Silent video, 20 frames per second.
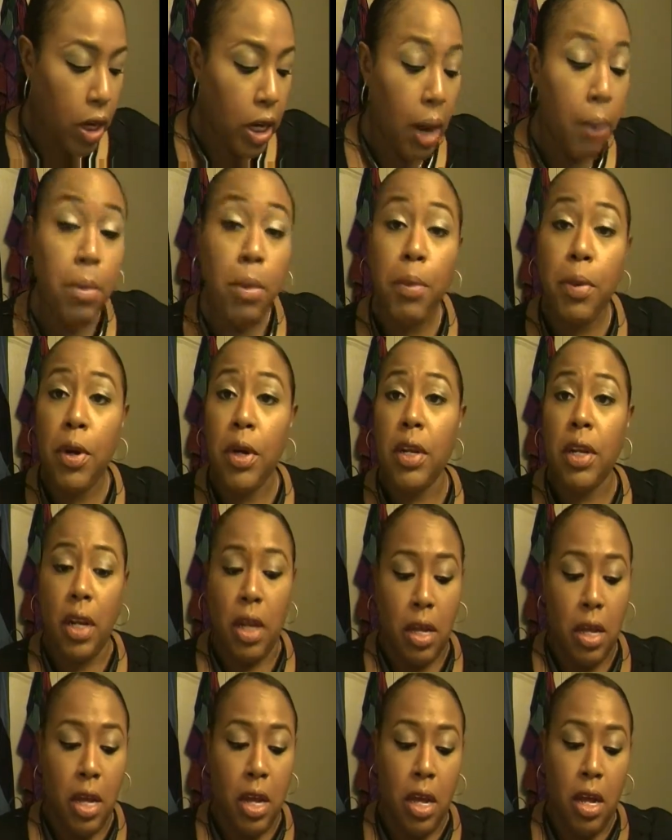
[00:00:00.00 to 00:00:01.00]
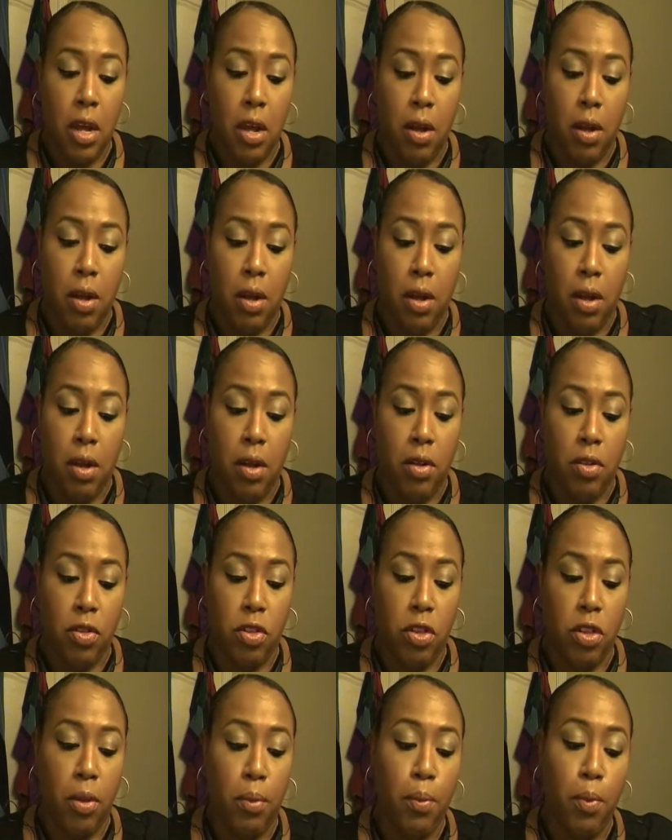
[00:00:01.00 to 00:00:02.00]
Now I'm going to put
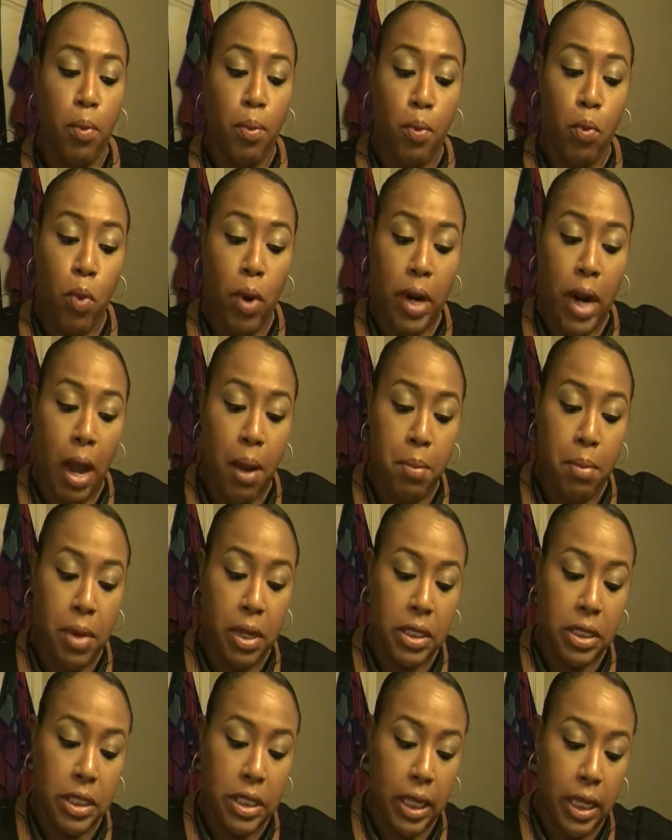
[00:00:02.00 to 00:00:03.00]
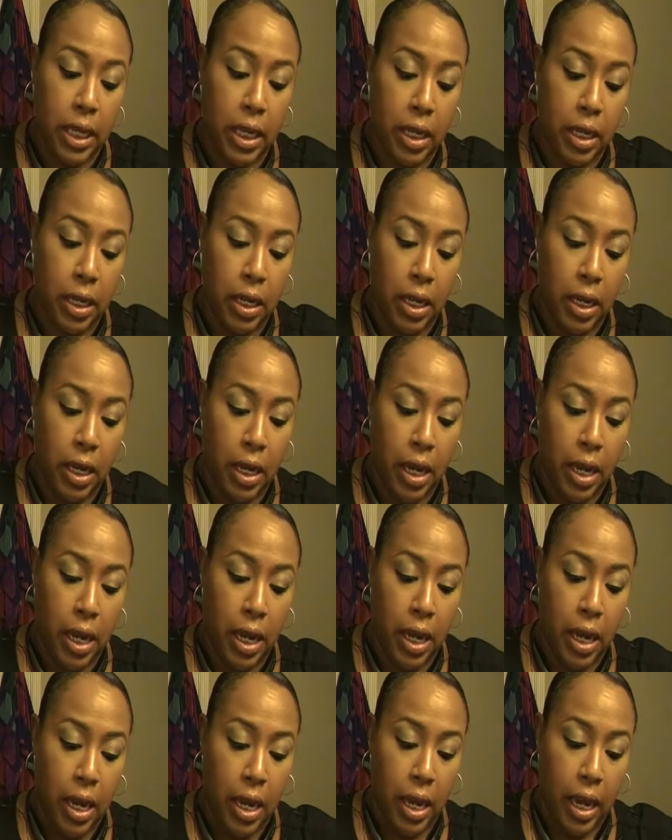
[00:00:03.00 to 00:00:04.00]
the one I mixed in
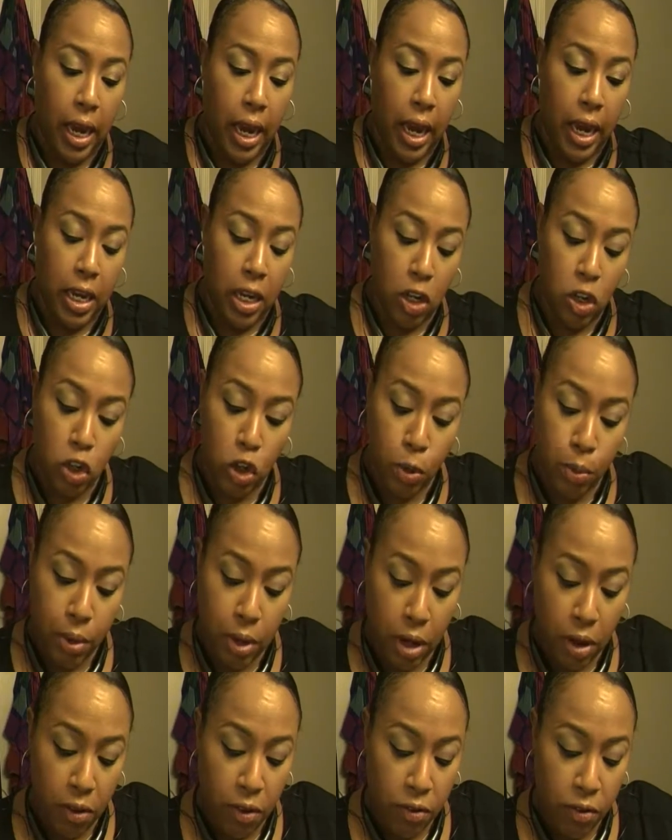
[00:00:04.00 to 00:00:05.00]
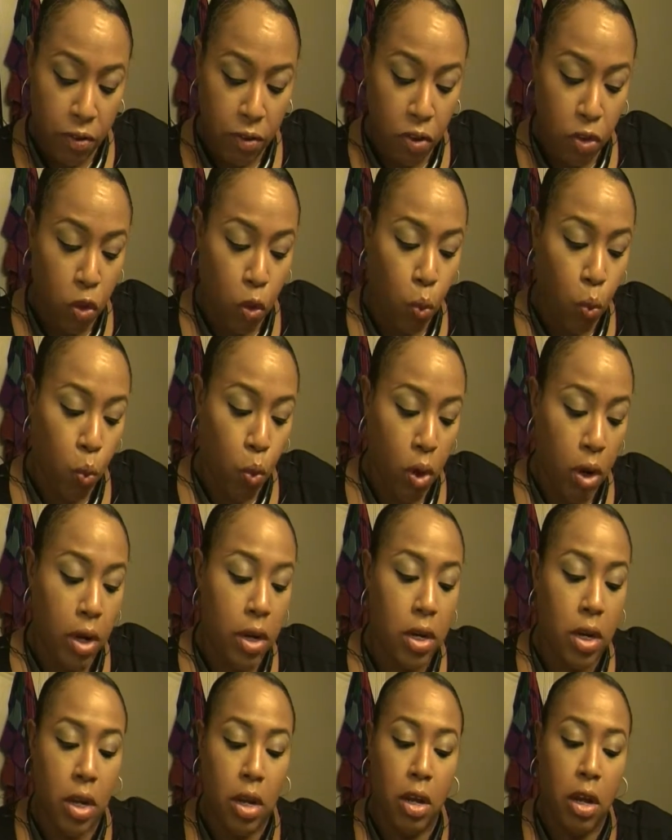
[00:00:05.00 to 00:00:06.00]
and a little bit of the
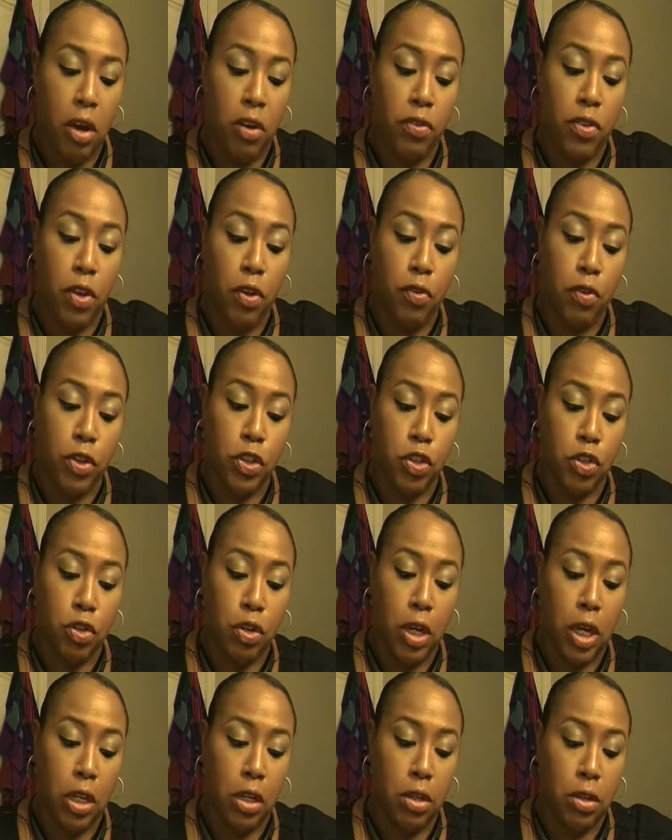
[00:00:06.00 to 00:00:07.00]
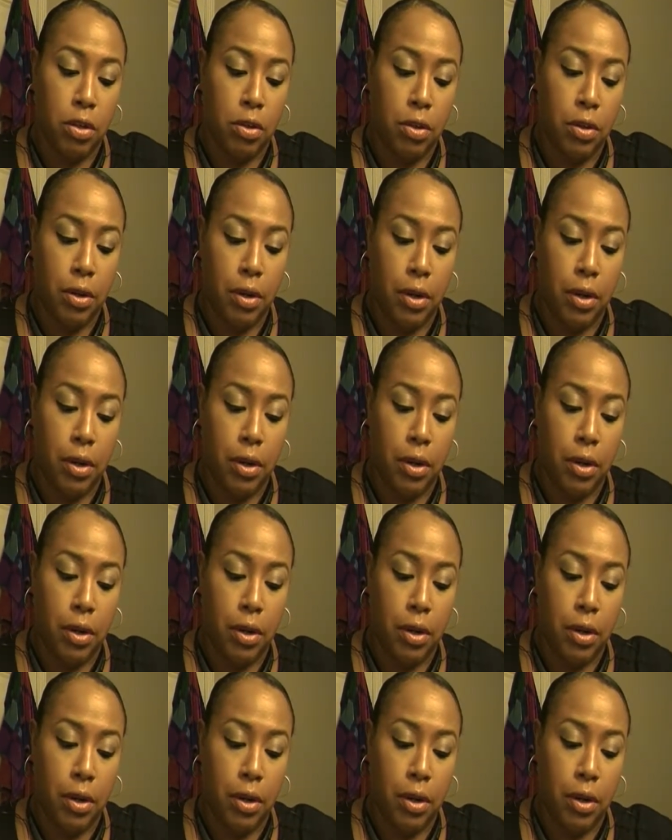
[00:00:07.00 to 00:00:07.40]
one of the original color.